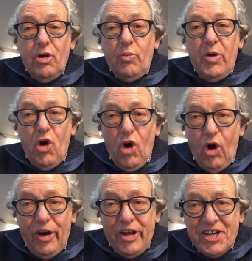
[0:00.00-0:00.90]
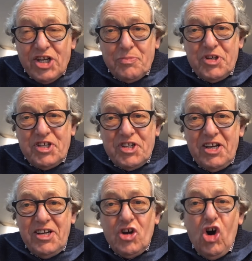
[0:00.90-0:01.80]
with all its
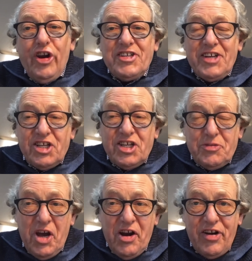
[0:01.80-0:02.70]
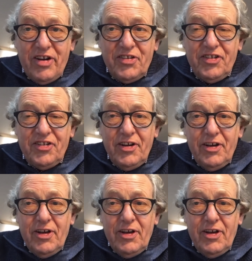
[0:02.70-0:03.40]
expertise, all its experience,